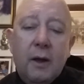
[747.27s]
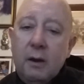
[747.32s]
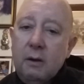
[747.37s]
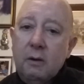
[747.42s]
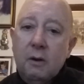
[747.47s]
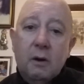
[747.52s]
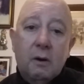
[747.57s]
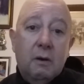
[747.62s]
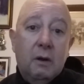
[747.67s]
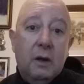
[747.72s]
and
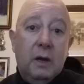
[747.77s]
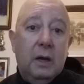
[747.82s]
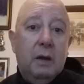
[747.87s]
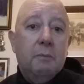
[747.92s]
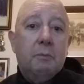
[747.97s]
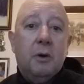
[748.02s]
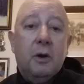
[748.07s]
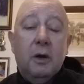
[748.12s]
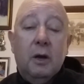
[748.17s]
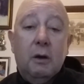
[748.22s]
you don't know
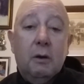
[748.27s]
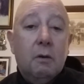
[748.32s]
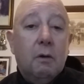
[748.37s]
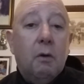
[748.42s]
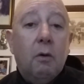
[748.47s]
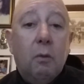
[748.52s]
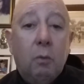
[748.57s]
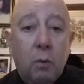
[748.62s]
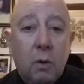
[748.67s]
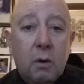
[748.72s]
anybody in the
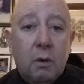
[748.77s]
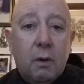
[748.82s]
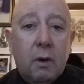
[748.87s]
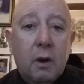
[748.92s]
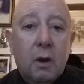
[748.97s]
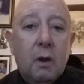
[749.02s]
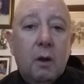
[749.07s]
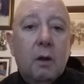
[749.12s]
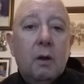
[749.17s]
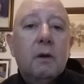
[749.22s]
whole world.
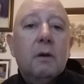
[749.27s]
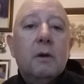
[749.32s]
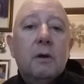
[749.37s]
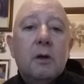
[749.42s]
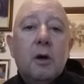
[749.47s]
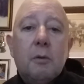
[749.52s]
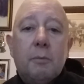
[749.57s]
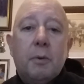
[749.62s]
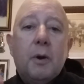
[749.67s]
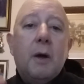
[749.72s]

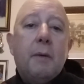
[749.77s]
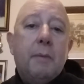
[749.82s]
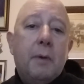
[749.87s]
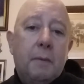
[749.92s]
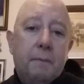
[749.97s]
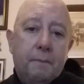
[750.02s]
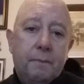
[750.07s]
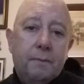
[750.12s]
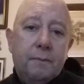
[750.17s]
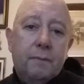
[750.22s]
No
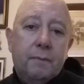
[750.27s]
problem.